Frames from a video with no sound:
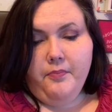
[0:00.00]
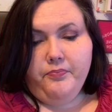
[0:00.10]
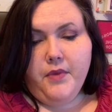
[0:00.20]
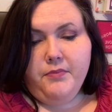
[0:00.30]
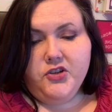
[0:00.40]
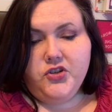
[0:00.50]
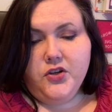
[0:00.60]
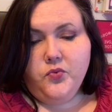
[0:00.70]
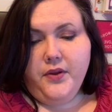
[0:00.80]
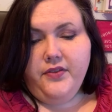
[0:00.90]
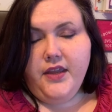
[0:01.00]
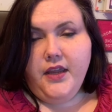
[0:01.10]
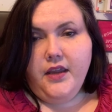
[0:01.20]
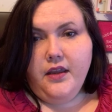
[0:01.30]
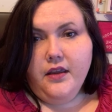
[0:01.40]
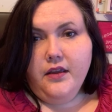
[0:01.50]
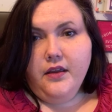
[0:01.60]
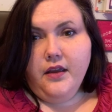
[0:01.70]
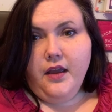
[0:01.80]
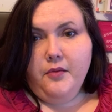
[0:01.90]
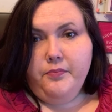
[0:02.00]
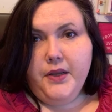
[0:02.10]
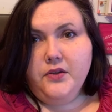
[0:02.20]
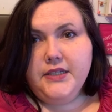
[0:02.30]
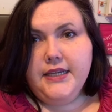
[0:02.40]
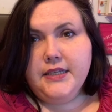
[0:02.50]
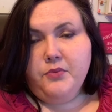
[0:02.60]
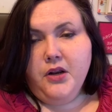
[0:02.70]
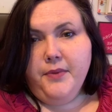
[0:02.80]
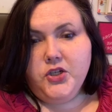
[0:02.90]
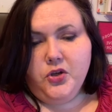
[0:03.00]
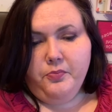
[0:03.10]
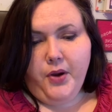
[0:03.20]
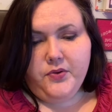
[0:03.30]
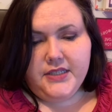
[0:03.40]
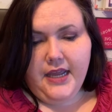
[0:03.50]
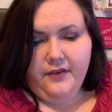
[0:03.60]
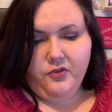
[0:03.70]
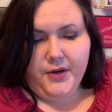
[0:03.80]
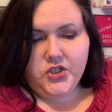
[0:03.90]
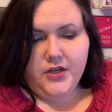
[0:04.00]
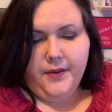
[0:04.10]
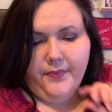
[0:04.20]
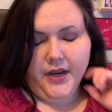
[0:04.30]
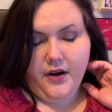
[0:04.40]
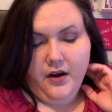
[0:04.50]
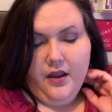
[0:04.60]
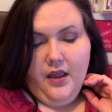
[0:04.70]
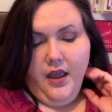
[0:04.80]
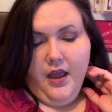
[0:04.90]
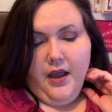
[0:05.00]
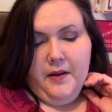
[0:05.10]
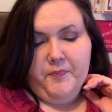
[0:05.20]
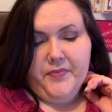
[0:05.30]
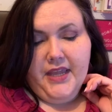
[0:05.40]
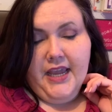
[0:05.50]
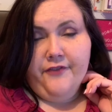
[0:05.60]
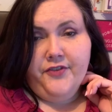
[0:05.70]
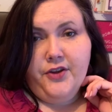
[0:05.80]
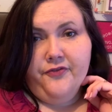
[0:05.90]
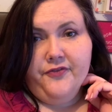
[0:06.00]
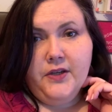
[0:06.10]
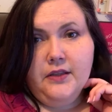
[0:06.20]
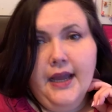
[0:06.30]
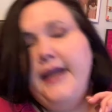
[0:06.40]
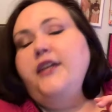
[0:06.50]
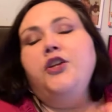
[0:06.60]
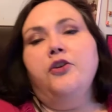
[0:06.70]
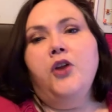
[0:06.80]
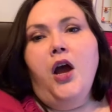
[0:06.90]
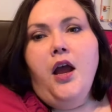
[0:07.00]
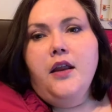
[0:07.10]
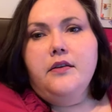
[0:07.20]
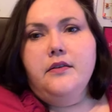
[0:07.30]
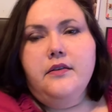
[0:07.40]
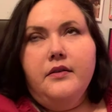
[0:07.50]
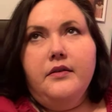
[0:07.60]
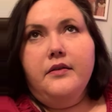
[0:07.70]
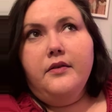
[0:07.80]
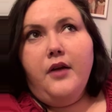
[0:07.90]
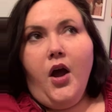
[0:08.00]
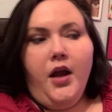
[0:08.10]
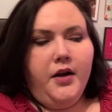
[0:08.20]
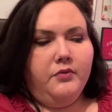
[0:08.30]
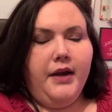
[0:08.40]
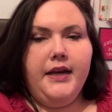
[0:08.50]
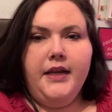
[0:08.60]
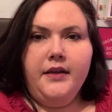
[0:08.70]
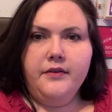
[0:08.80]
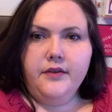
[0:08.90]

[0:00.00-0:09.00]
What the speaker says: mentioned with the penalties. I'm going to make sure and post that information up there. If you feel like you're not audit ready,